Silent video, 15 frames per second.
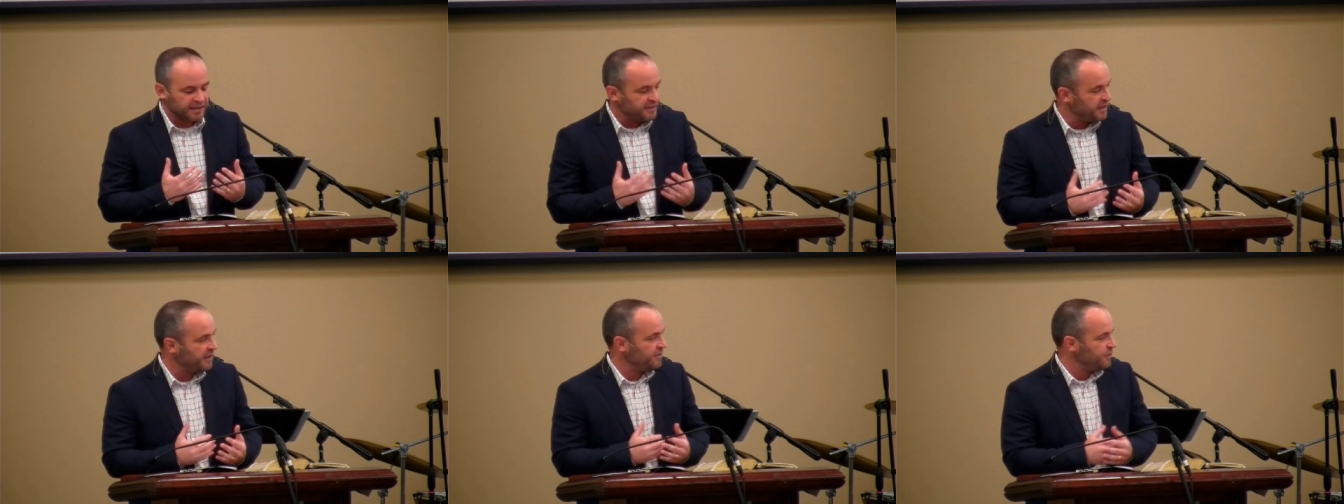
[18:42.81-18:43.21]

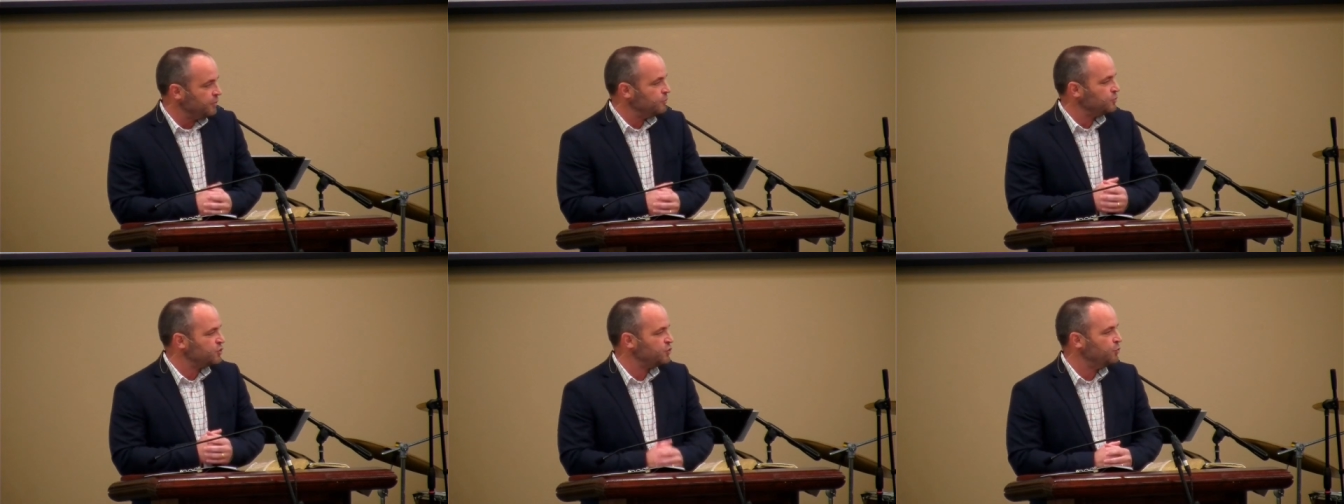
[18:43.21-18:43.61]
that
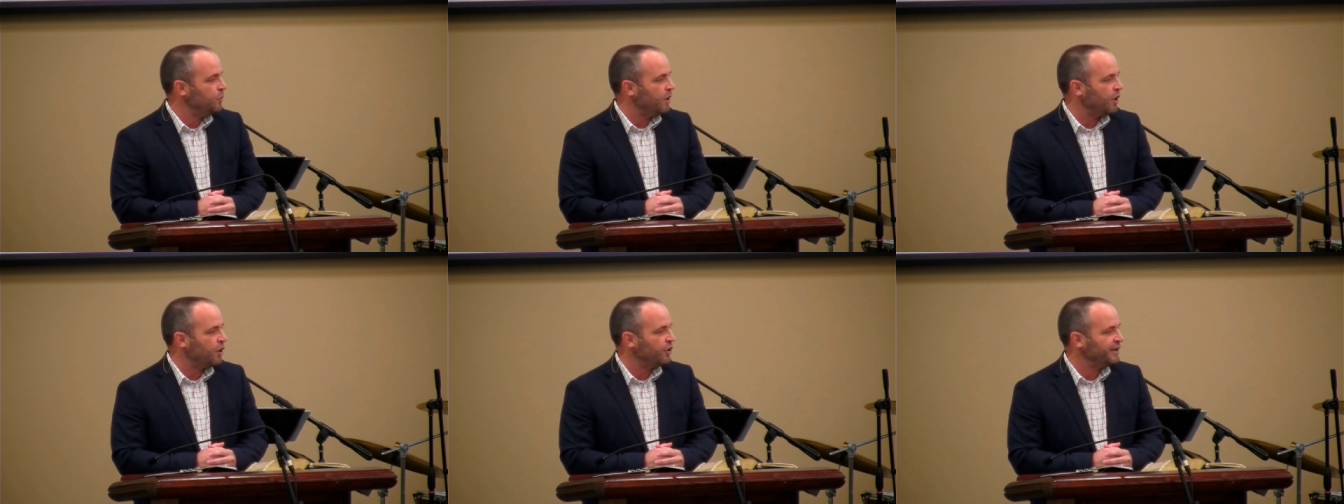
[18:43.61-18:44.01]
those who
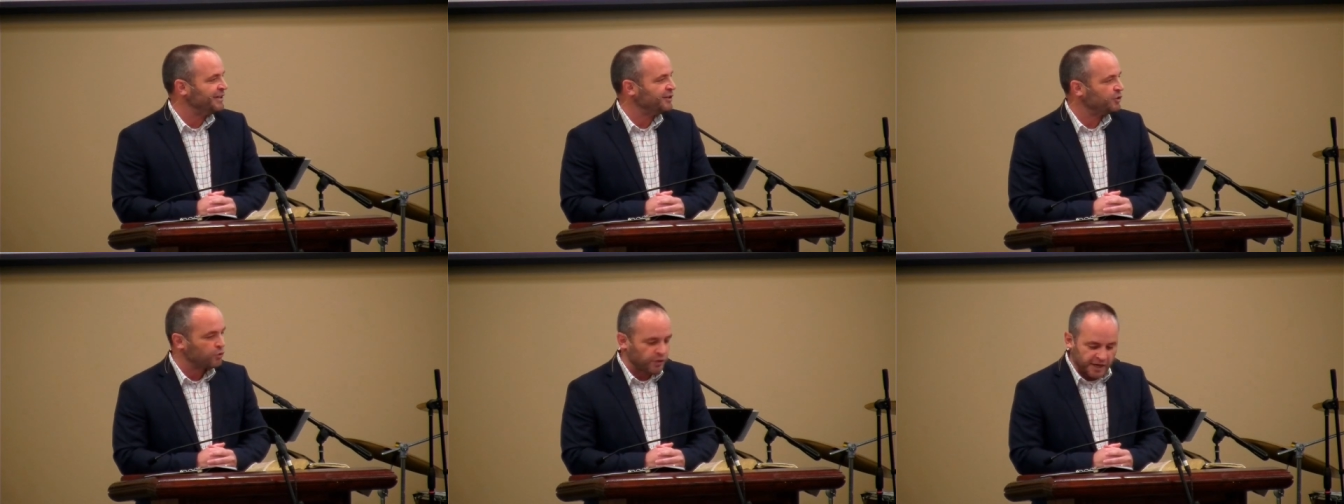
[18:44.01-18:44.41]
are
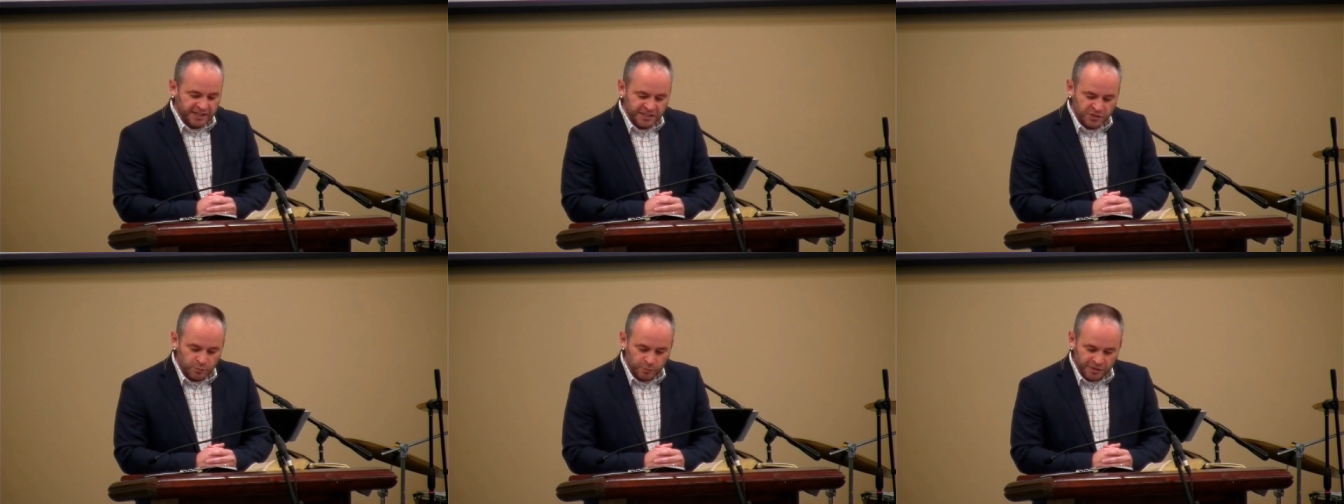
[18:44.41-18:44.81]
in
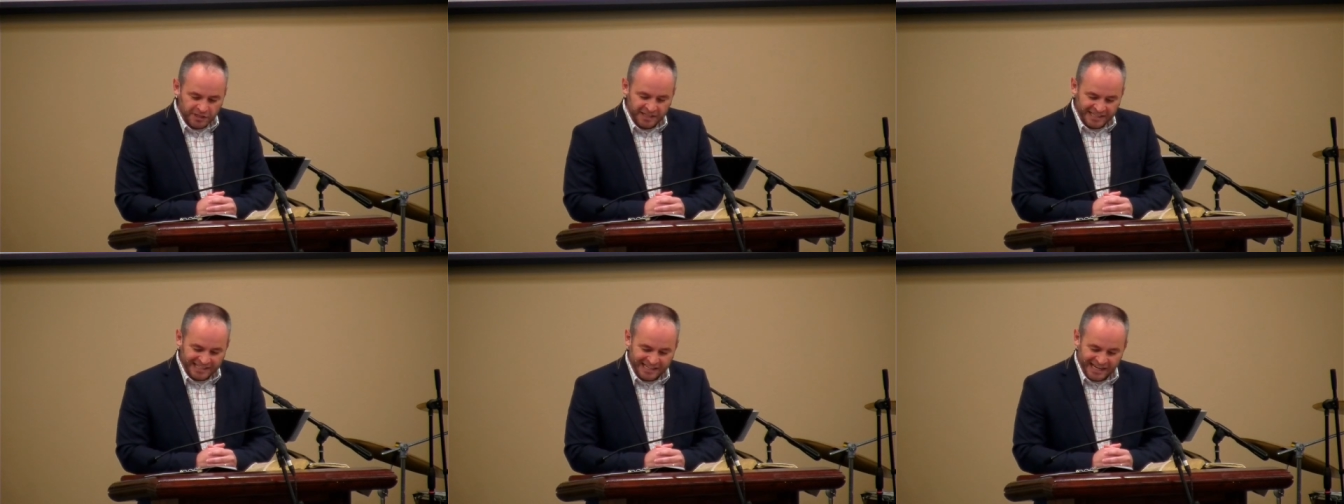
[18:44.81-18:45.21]
Christ will
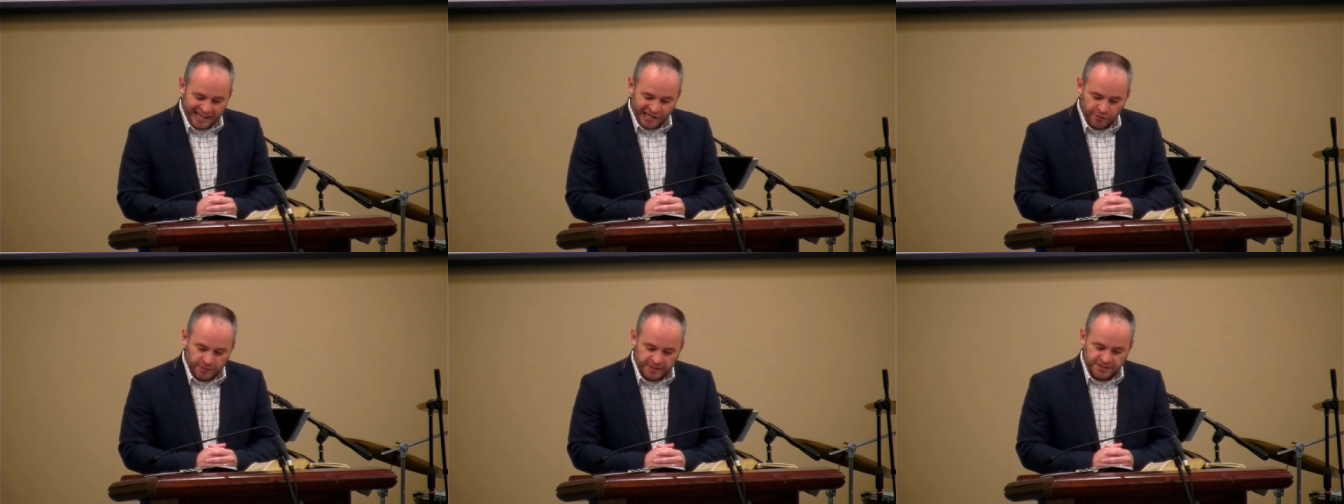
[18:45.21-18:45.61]

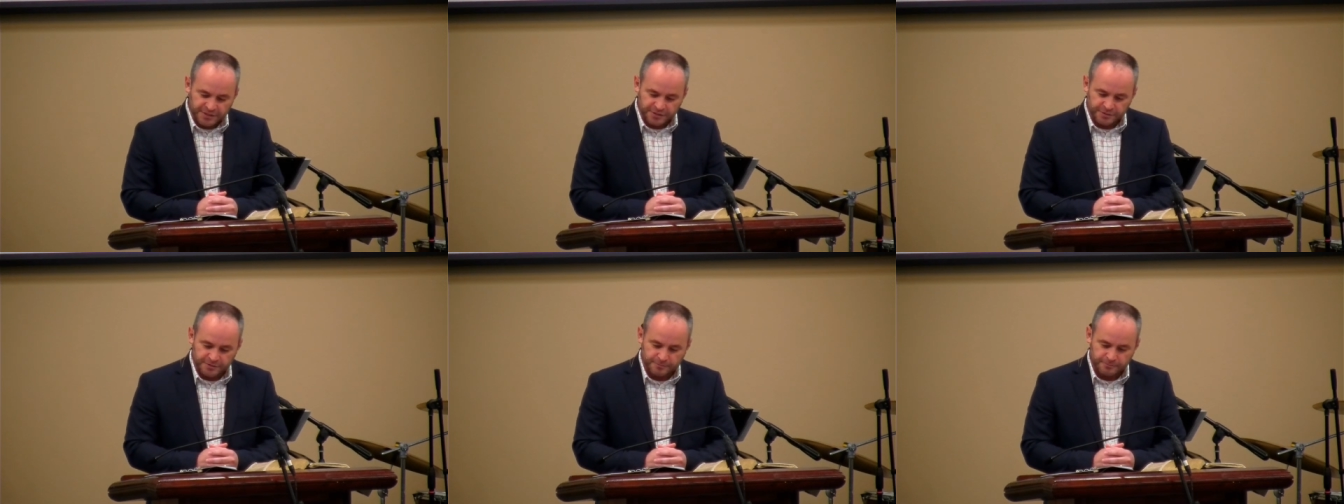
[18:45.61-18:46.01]
inherit.